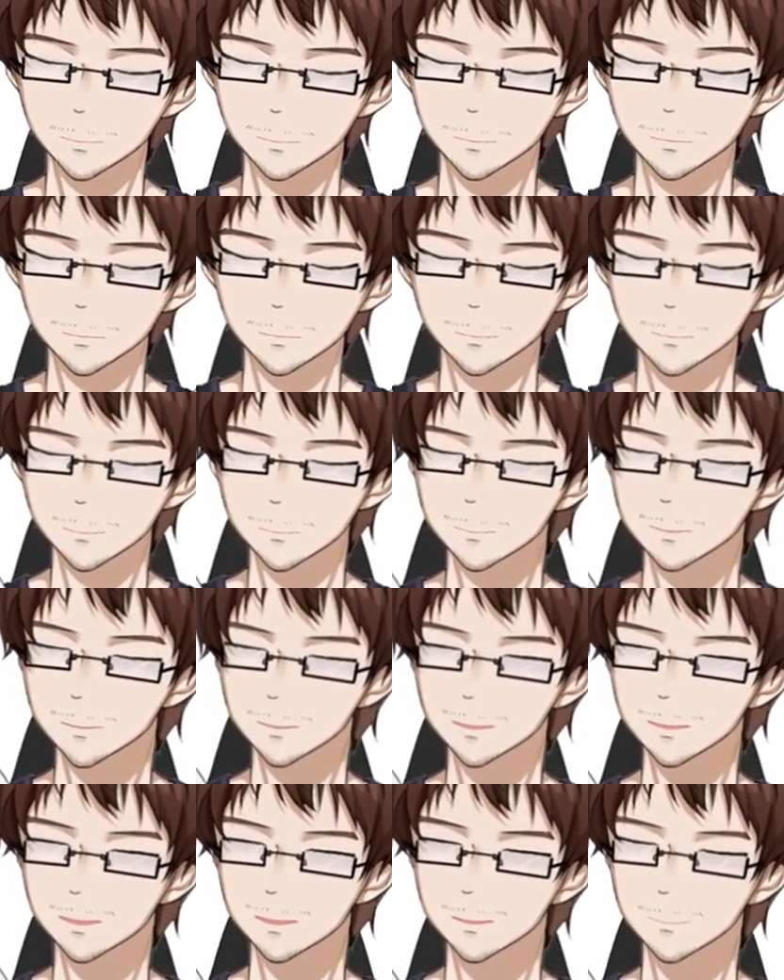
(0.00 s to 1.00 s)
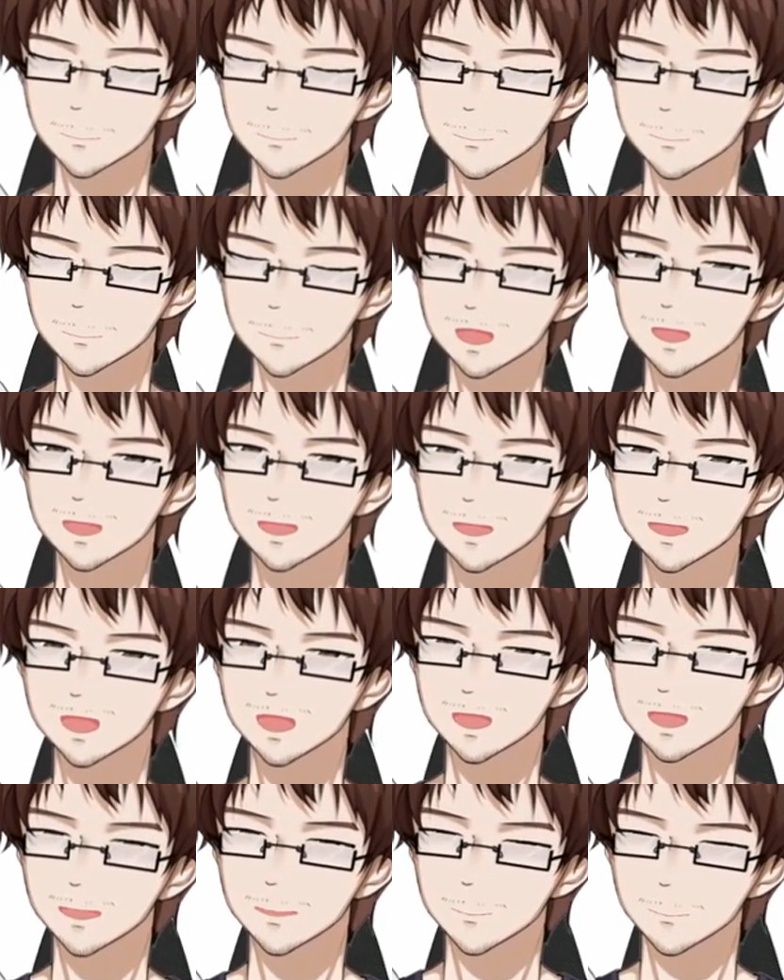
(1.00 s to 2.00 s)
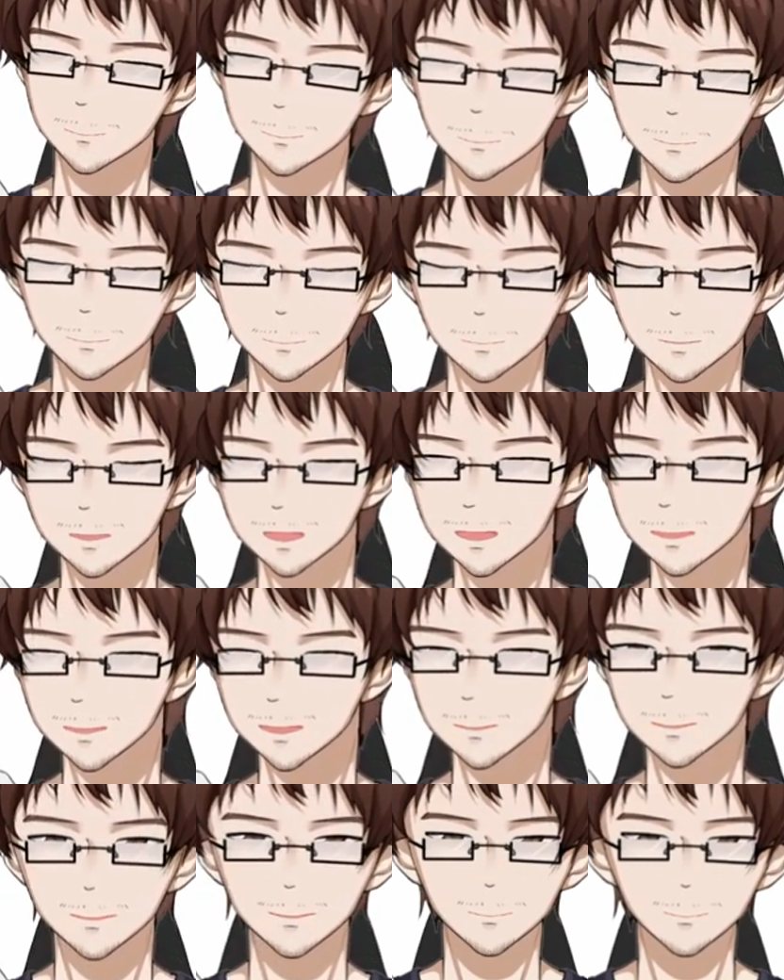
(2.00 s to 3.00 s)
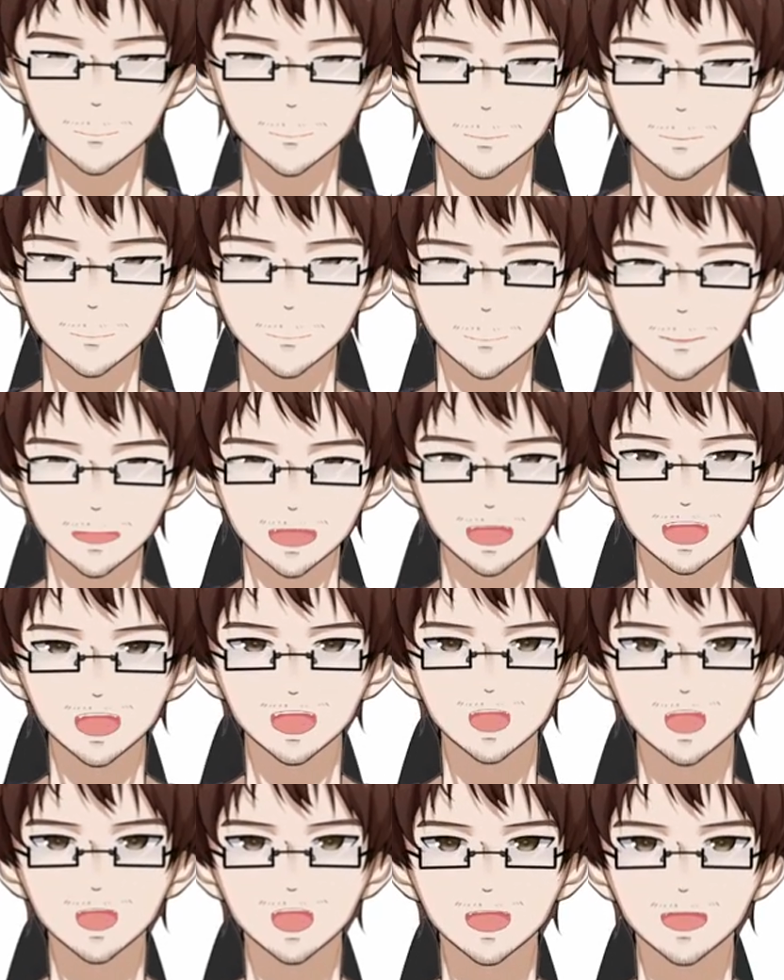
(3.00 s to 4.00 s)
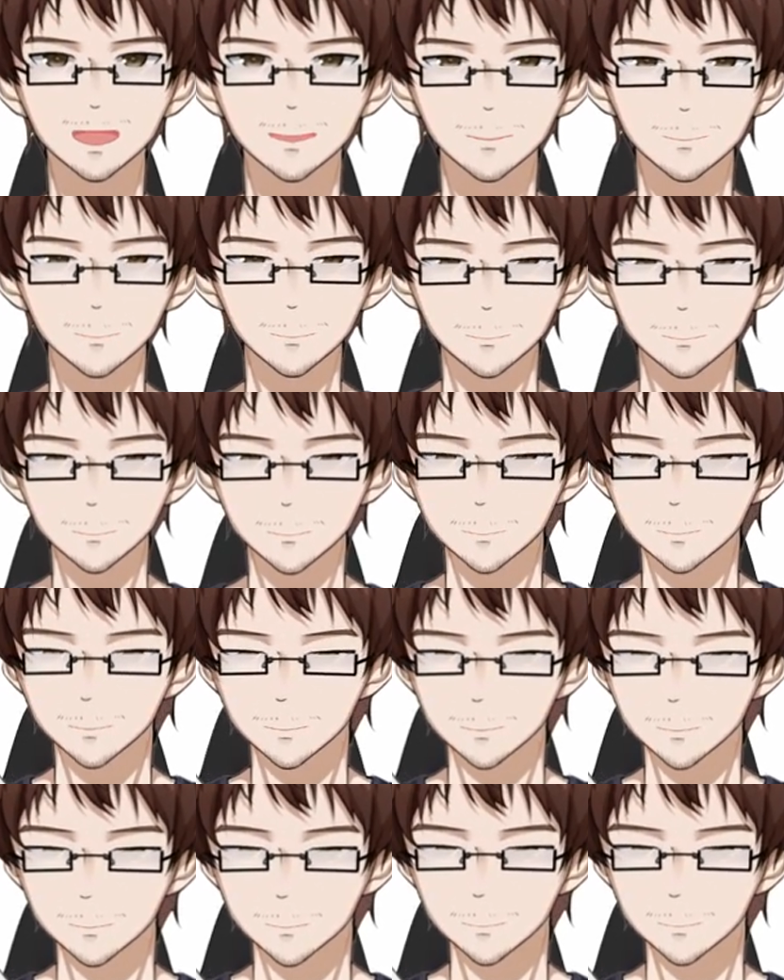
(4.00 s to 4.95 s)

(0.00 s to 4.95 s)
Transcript: but the E is for egg. Why? Because egg, man.